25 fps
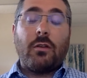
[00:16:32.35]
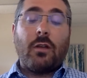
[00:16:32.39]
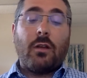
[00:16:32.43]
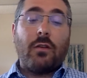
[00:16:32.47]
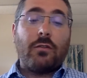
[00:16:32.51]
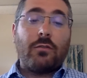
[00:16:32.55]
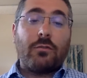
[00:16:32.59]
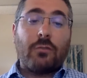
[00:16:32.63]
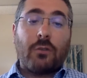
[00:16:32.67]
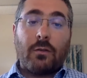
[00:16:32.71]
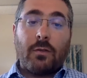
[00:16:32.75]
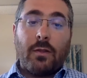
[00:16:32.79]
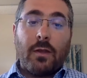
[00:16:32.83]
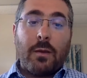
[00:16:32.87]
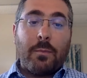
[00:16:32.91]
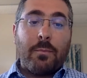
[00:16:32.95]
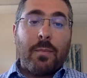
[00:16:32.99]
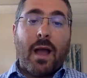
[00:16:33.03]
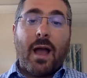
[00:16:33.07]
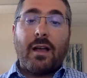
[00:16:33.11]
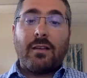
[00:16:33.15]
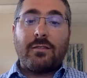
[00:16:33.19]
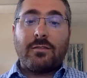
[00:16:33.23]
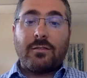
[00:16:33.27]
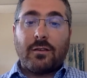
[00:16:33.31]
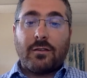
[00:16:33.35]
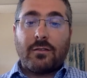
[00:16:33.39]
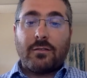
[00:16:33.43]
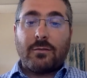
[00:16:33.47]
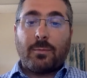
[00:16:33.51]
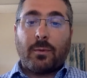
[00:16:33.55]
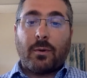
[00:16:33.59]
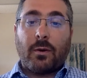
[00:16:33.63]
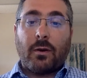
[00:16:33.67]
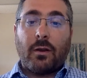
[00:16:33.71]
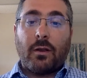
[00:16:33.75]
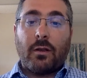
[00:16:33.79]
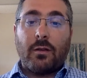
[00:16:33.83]
you know, certainly past
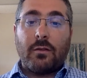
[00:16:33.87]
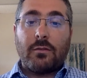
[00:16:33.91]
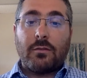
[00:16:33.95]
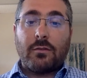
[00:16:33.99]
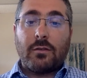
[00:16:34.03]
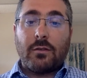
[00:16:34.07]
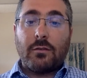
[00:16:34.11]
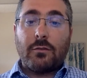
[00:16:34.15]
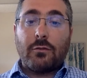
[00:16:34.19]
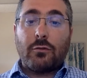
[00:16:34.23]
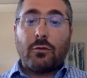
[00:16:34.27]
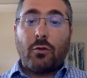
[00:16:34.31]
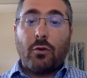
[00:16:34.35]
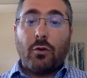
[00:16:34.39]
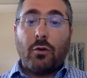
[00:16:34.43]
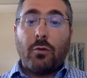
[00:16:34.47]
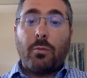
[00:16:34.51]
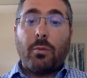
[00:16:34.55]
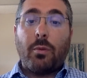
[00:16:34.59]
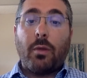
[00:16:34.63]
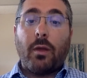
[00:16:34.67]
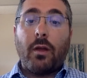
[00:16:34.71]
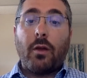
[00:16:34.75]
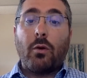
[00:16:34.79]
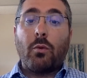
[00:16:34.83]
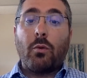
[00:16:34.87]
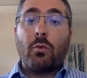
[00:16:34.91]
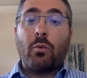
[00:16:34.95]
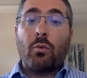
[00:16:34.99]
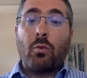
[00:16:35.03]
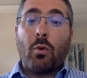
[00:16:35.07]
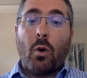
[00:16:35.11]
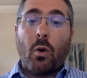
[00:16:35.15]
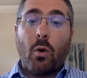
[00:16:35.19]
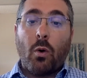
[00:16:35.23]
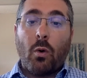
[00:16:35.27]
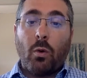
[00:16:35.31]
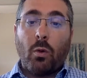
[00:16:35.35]
experiences could play a
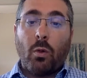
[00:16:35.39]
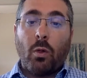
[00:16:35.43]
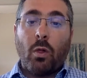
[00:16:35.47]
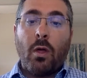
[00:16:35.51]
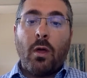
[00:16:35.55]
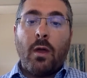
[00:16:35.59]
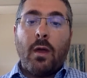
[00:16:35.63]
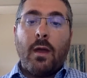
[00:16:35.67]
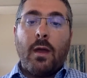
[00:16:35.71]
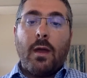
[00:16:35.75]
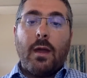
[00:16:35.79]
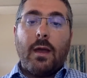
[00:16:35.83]
role